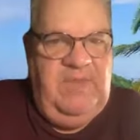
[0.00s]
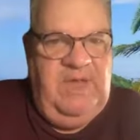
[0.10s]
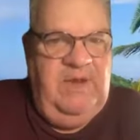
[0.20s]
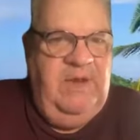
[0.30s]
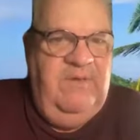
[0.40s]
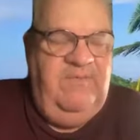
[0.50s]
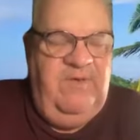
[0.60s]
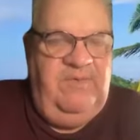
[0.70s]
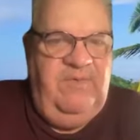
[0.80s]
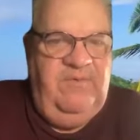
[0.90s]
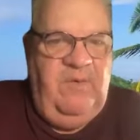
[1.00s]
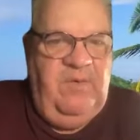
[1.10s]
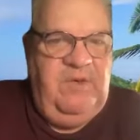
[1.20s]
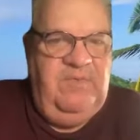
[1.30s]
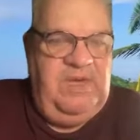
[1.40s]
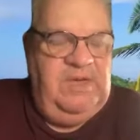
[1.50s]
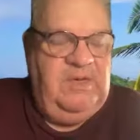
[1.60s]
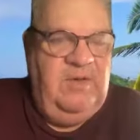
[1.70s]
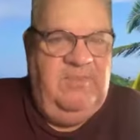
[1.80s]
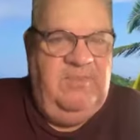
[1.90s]
But first of all, you've
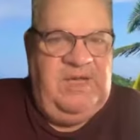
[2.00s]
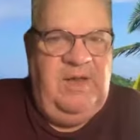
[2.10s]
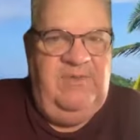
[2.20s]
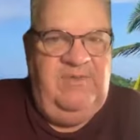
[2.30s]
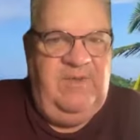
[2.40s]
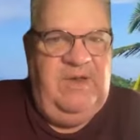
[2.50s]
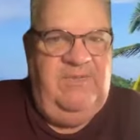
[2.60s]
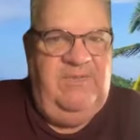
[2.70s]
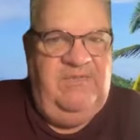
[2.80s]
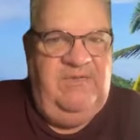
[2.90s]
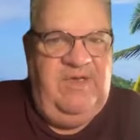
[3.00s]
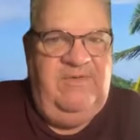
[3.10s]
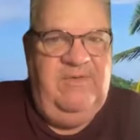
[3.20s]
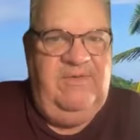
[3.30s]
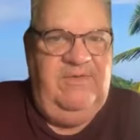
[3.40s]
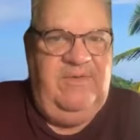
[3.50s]
got to be close friends with Jesus.